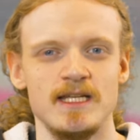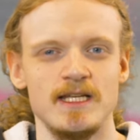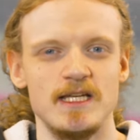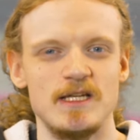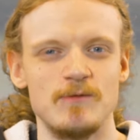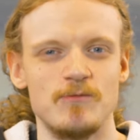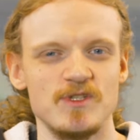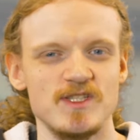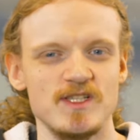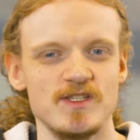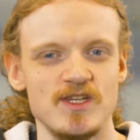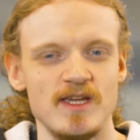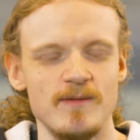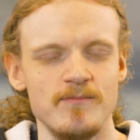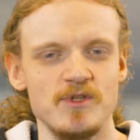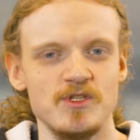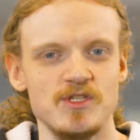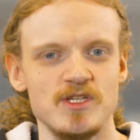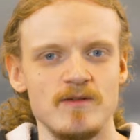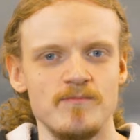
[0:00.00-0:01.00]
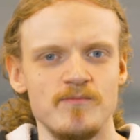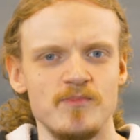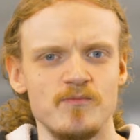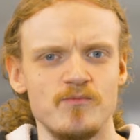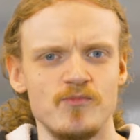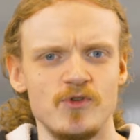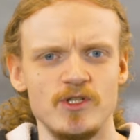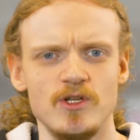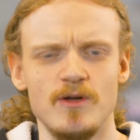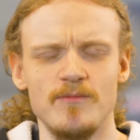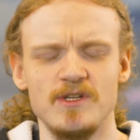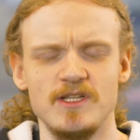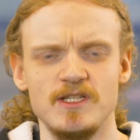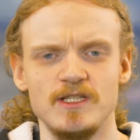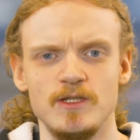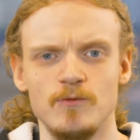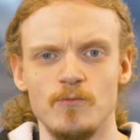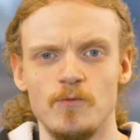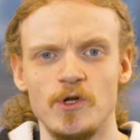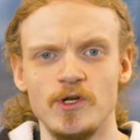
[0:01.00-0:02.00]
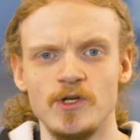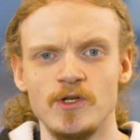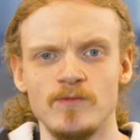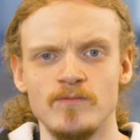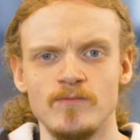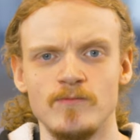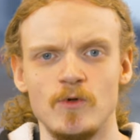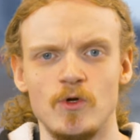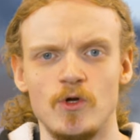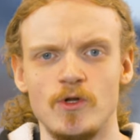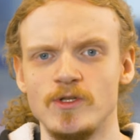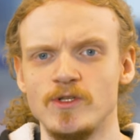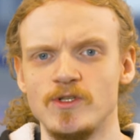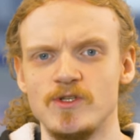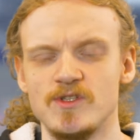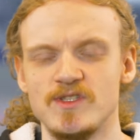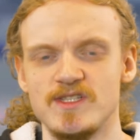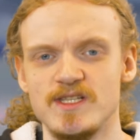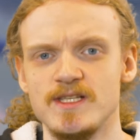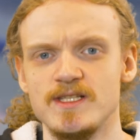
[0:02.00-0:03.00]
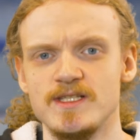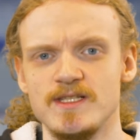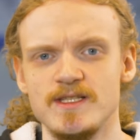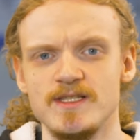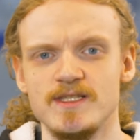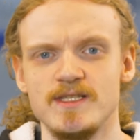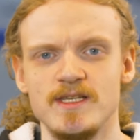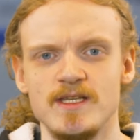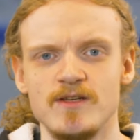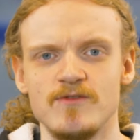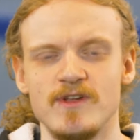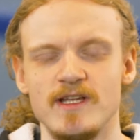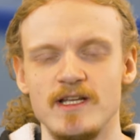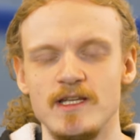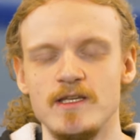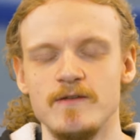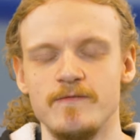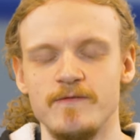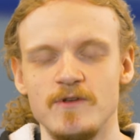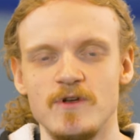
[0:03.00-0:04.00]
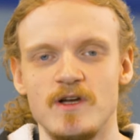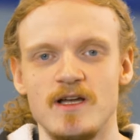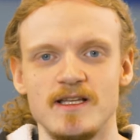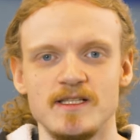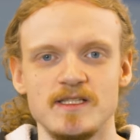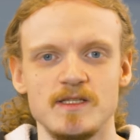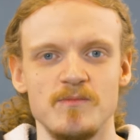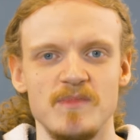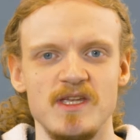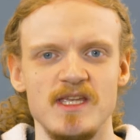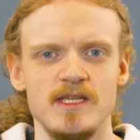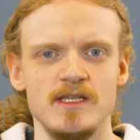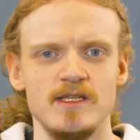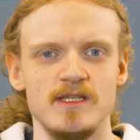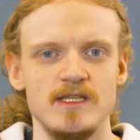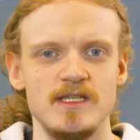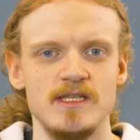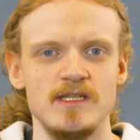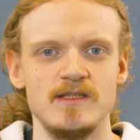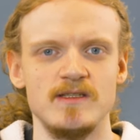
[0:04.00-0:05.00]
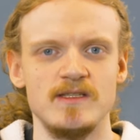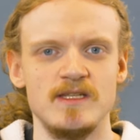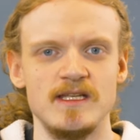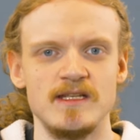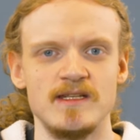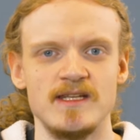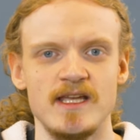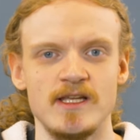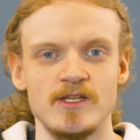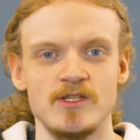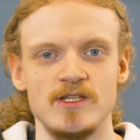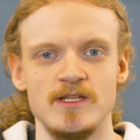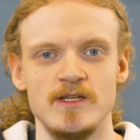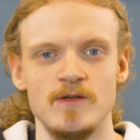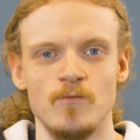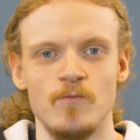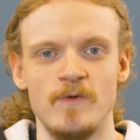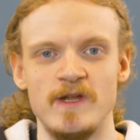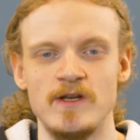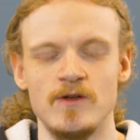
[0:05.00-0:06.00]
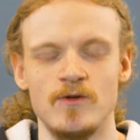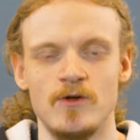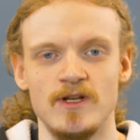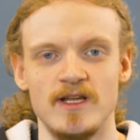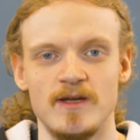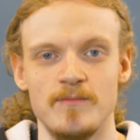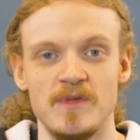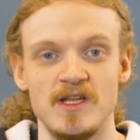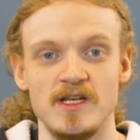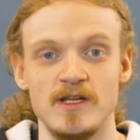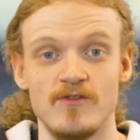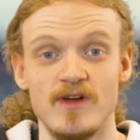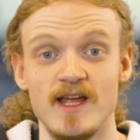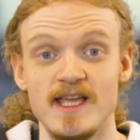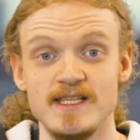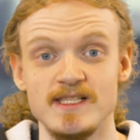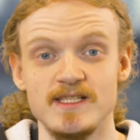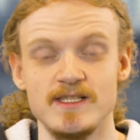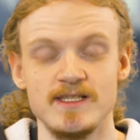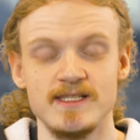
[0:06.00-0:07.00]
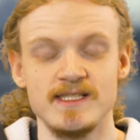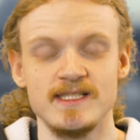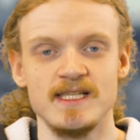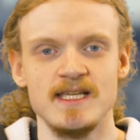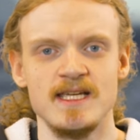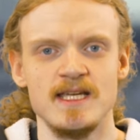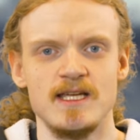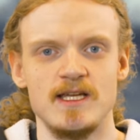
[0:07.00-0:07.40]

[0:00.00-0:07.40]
It was a championship predominantly won on consistency, really, if you ask me. He didn't actually win all that many races.